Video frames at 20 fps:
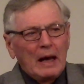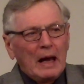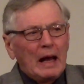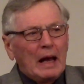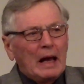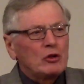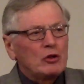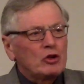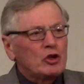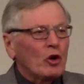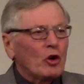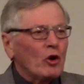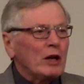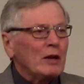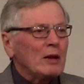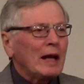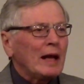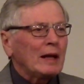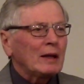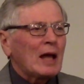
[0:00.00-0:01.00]
And during
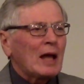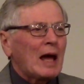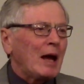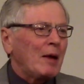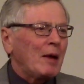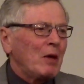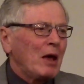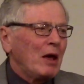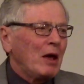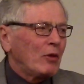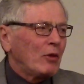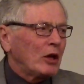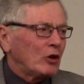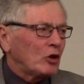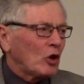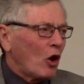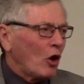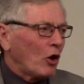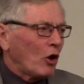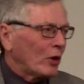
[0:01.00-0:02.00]
that time, they
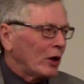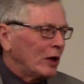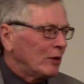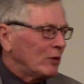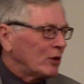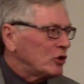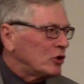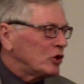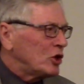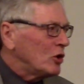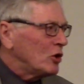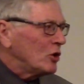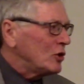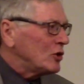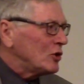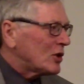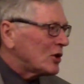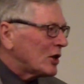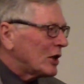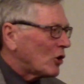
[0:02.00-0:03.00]
tolerate the
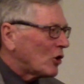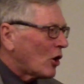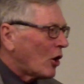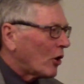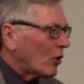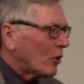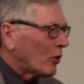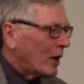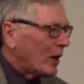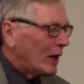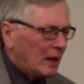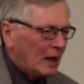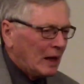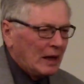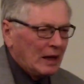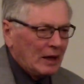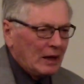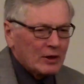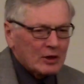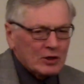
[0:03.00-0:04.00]
Jews, they tolerate
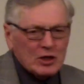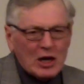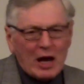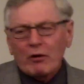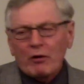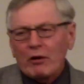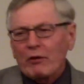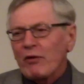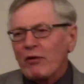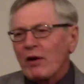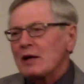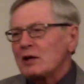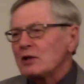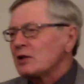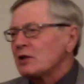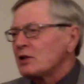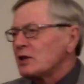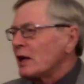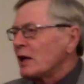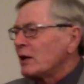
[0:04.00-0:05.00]
the
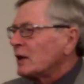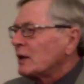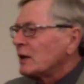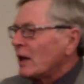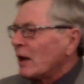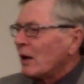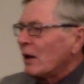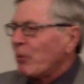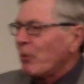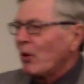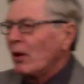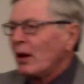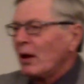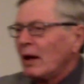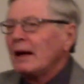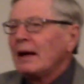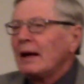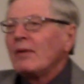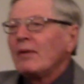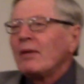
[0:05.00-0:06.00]
sacrifices at the temple.
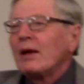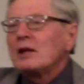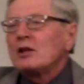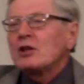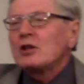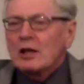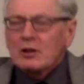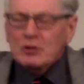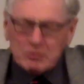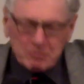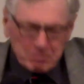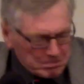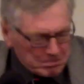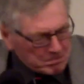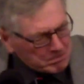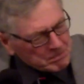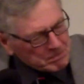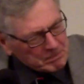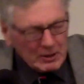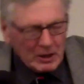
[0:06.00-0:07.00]
They just,
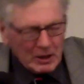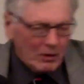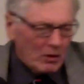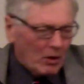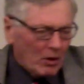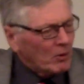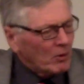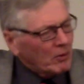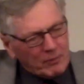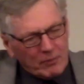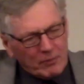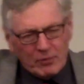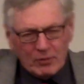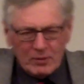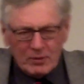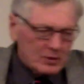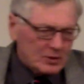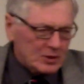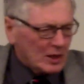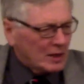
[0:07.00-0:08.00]
you know,
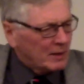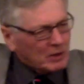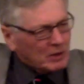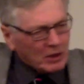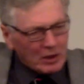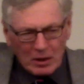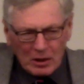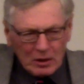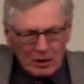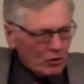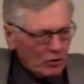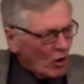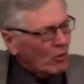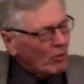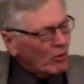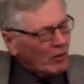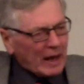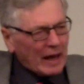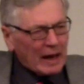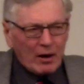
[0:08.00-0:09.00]
seem to
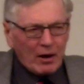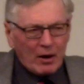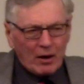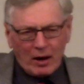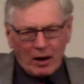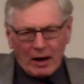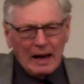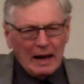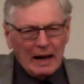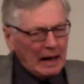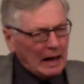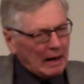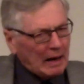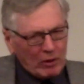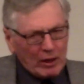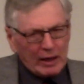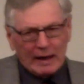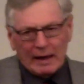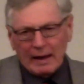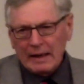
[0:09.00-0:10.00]
don't care, and
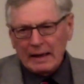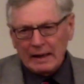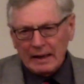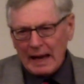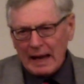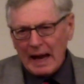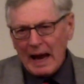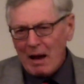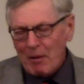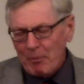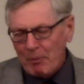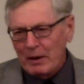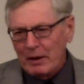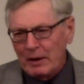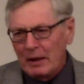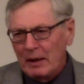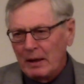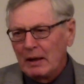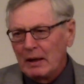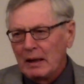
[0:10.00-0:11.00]
they let it happen.
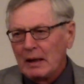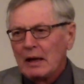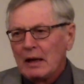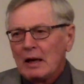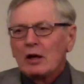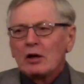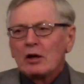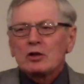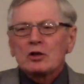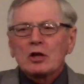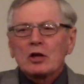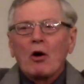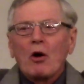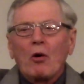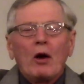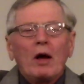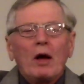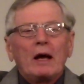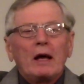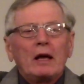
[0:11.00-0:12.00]
So
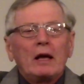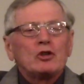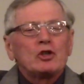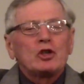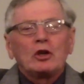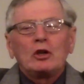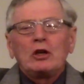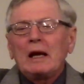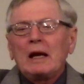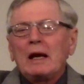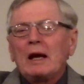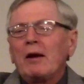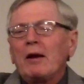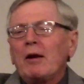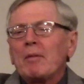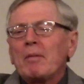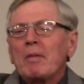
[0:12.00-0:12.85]
in Judea,